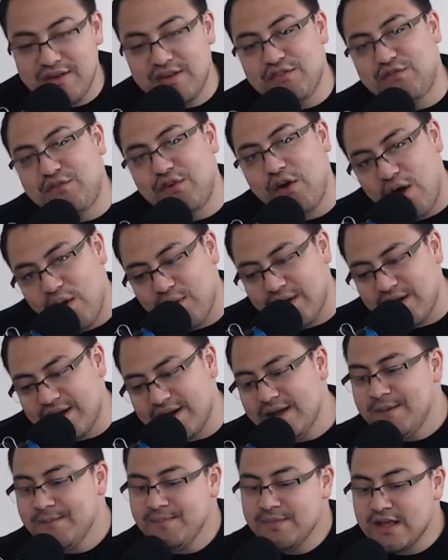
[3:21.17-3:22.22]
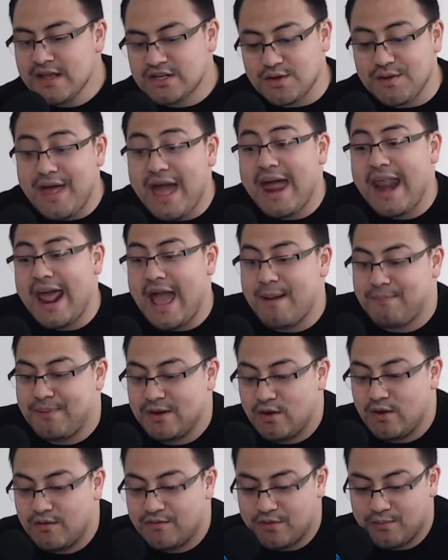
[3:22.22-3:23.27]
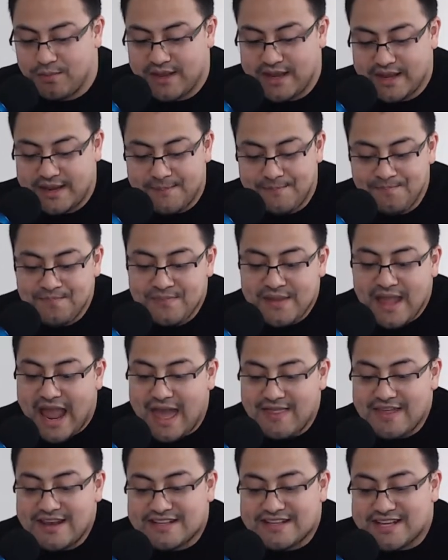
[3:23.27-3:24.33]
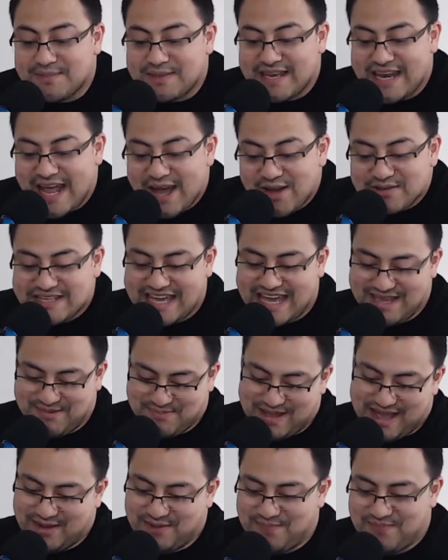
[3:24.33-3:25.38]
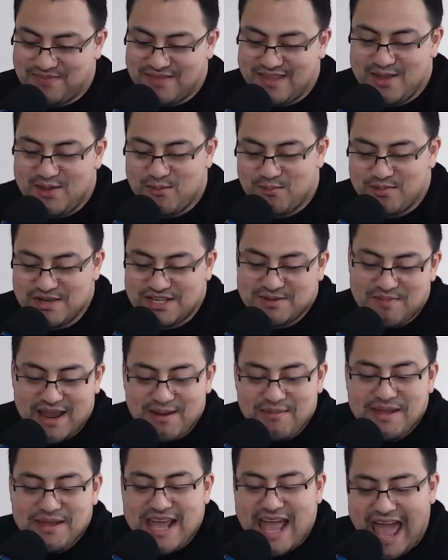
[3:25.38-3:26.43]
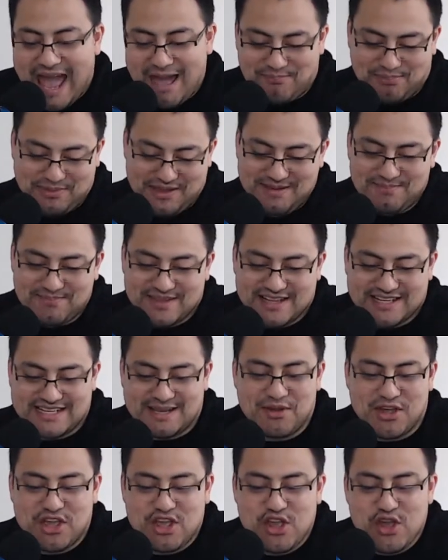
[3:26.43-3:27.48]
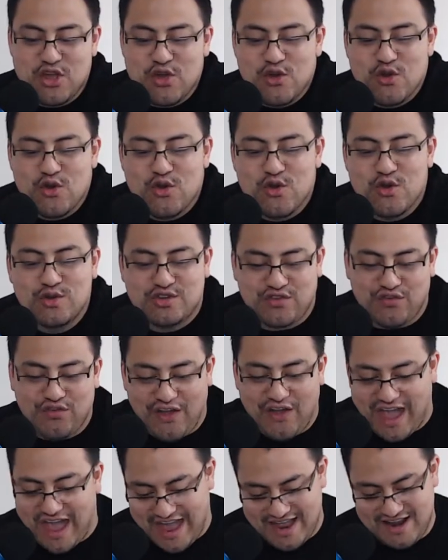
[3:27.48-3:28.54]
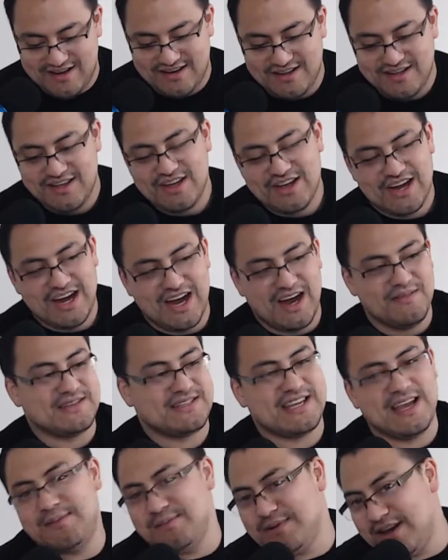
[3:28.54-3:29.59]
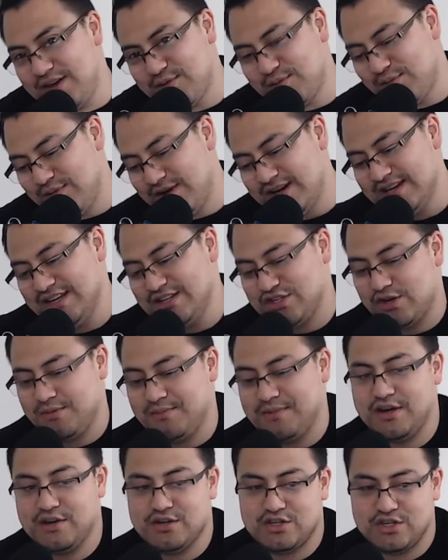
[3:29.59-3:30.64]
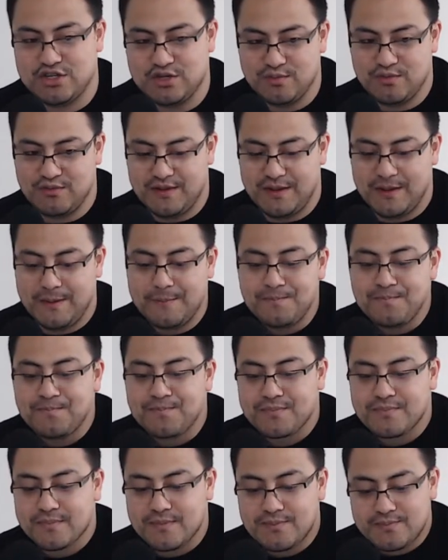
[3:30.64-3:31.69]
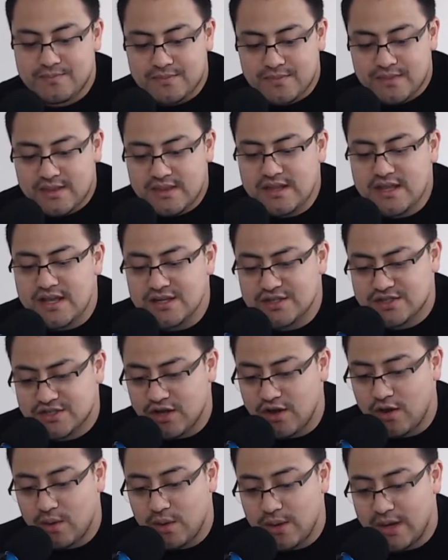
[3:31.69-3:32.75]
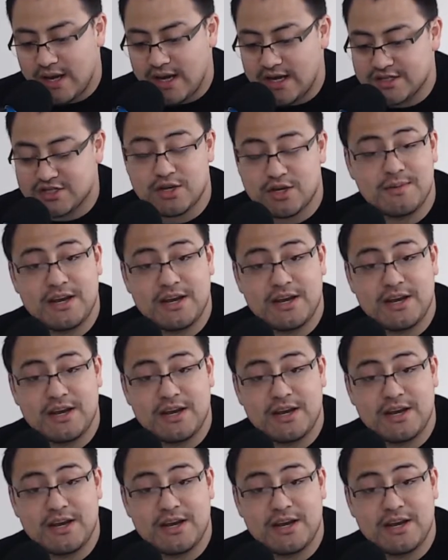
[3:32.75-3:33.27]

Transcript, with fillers: forward. So that happened over the week, and then something else came out, which made me happy because I'm a huge fan of a Terminator 1 and Terminator 2 movie. So Terminator